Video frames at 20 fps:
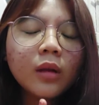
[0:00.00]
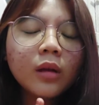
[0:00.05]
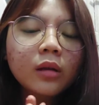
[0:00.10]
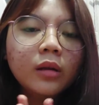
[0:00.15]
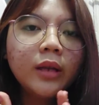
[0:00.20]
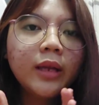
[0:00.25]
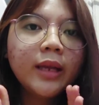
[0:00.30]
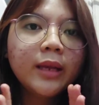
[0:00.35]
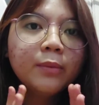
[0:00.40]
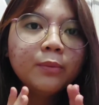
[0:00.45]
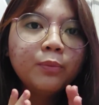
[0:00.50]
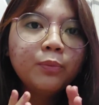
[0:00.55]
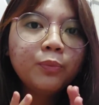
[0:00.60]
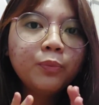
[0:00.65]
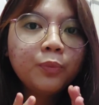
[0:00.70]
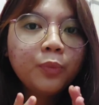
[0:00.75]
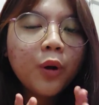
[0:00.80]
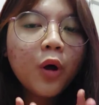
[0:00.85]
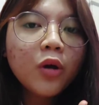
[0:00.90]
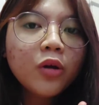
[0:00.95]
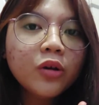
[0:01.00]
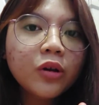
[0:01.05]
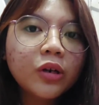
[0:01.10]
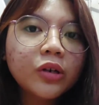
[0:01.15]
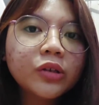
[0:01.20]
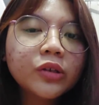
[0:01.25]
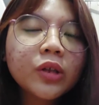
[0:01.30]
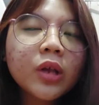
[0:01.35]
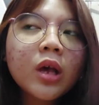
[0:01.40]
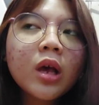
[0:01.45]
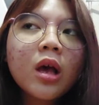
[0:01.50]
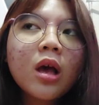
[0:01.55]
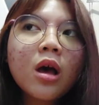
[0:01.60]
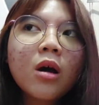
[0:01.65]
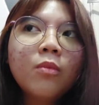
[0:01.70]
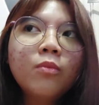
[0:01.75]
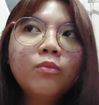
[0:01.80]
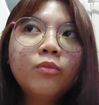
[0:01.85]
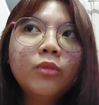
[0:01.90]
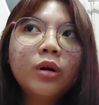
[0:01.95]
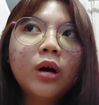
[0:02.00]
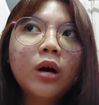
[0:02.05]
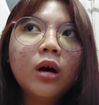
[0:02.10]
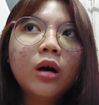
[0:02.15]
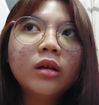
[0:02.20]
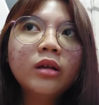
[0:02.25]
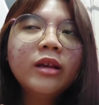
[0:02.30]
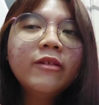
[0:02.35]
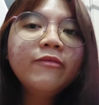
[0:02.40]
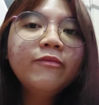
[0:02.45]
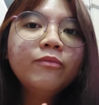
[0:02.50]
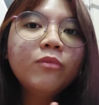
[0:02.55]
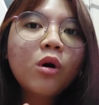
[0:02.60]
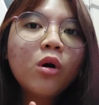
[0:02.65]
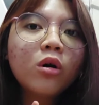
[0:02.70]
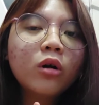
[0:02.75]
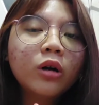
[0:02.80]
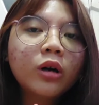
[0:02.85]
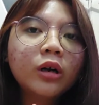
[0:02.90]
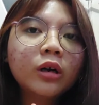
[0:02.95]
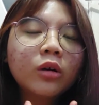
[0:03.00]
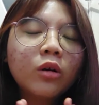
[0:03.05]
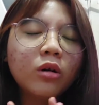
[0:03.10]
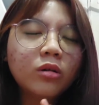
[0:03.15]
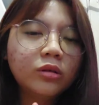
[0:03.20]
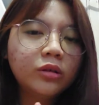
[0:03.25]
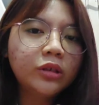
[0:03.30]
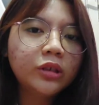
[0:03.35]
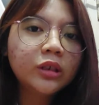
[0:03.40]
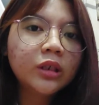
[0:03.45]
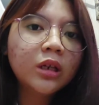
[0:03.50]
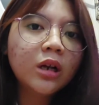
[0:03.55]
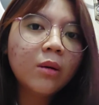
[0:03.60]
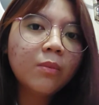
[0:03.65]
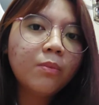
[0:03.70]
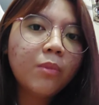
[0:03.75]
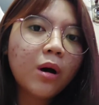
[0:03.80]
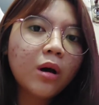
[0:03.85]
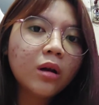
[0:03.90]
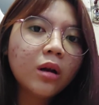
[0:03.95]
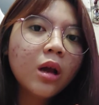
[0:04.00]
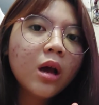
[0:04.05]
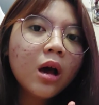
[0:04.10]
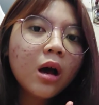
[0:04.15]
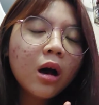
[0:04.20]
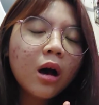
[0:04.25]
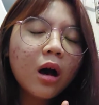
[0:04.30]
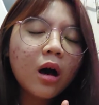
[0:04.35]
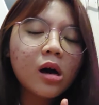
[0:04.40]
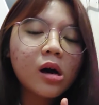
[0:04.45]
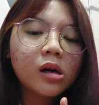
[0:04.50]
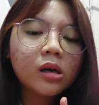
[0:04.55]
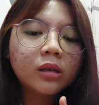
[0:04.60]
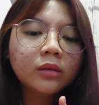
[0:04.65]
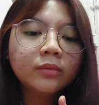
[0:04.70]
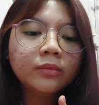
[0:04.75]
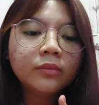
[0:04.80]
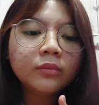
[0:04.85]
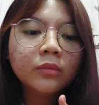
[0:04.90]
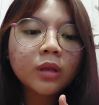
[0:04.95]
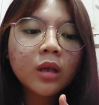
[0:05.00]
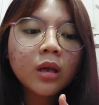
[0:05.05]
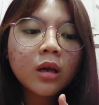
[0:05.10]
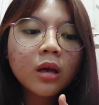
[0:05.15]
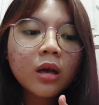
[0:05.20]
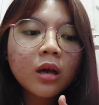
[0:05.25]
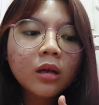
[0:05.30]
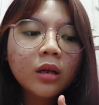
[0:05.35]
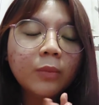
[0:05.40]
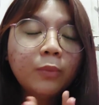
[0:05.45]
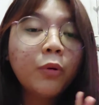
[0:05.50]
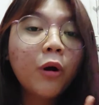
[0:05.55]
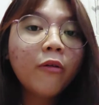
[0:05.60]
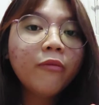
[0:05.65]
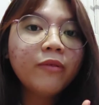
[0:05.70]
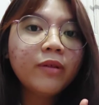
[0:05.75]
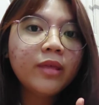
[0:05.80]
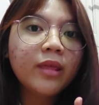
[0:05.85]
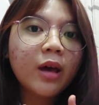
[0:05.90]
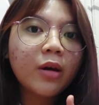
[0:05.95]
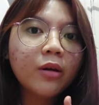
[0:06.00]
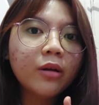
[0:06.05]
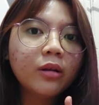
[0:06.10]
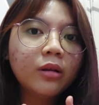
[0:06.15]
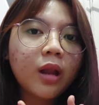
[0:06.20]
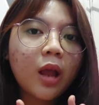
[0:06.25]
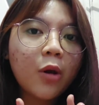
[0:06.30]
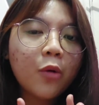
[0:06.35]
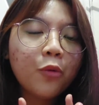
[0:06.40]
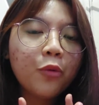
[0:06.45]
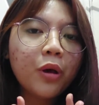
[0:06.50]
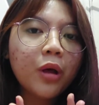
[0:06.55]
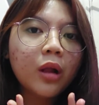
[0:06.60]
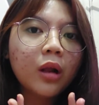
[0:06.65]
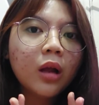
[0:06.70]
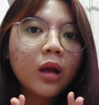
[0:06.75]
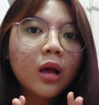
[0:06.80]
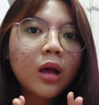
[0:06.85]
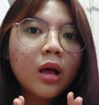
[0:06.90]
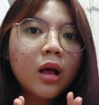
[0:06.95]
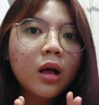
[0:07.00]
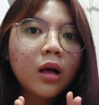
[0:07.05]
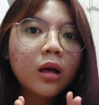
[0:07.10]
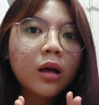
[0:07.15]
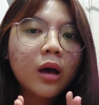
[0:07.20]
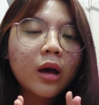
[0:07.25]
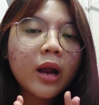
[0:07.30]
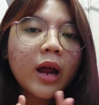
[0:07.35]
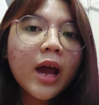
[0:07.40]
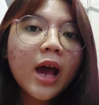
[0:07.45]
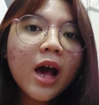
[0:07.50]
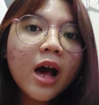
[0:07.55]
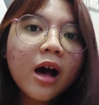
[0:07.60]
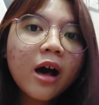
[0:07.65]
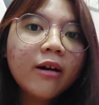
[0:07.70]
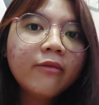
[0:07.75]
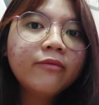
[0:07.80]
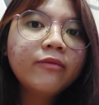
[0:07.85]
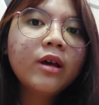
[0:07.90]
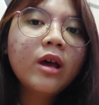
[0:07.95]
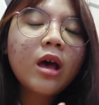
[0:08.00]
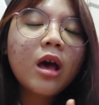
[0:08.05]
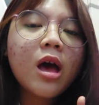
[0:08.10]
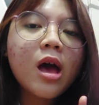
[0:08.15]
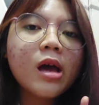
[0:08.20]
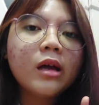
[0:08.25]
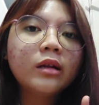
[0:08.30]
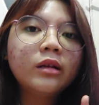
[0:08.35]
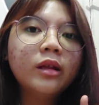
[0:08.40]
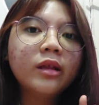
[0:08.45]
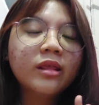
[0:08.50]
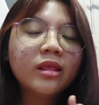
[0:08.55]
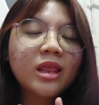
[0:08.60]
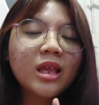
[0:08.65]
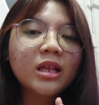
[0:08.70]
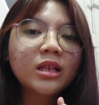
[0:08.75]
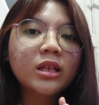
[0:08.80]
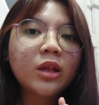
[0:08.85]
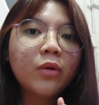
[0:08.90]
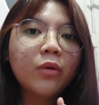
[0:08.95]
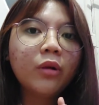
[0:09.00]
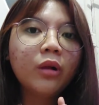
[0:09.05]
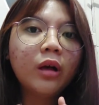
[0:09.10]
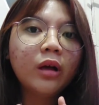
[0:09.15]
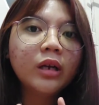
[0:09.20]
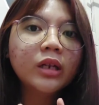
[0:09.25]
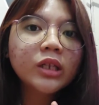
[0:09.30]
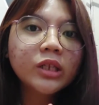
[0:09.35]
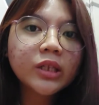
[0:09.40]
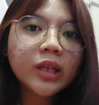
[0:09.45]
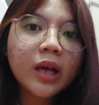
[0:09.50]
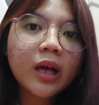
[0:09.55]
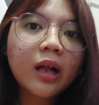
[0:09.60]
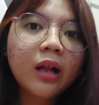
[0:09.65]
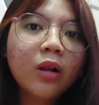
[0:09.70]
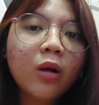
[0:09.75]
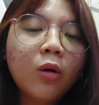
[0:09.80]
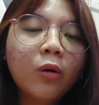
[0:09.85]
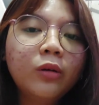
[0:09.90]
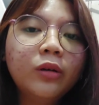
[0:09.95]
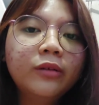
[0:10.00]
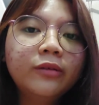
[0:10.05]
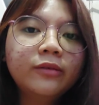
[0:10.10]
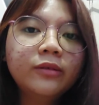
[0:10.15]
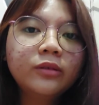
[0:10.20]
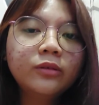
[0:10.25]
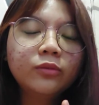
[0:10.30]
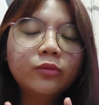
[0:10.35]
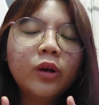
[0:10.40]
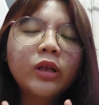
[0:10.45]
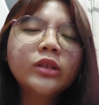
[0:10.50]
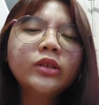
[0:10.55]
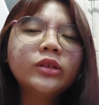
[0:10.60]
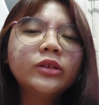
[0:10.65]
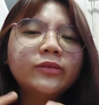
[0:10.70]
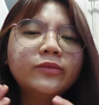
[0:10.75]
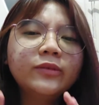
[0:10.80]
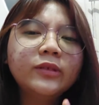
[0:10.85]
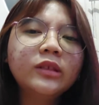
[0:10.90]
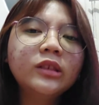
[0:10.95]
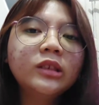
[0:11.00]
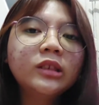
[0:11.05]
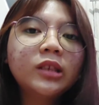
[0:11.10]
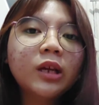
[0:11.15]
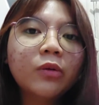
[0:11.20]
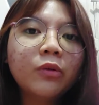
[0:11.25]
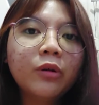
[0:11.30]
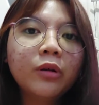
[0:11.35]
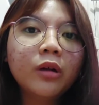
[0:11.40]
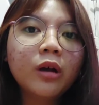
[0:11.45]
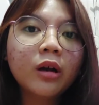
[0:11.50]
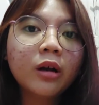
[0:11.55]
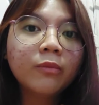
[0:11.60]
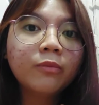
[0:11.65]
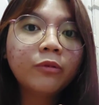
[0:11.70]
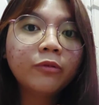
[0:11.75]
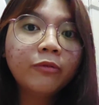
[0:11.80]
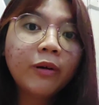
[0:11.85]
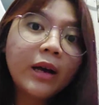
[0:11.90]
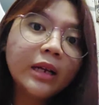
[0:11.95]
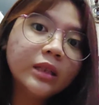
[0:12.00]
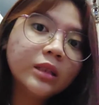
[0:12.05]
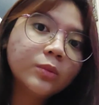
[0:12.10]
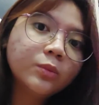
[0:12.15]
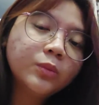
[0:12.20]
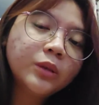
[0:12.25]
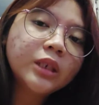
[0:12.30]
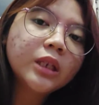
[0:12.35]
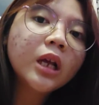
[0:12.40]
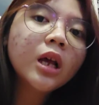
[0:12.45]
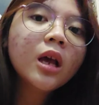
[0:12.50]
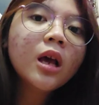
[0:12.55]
the employers give more concern about the profit that they will gonna have and the things that we're gonna sell, or what services that we're gonna provide. But